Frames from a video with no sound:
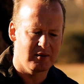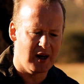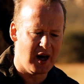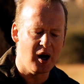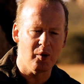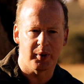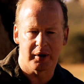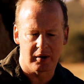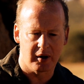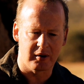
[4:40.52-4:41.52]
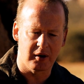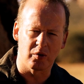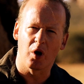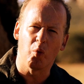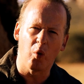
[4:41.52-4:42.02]
help and
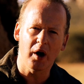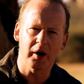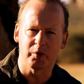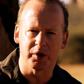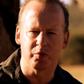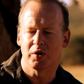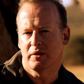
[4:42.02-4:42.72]
work with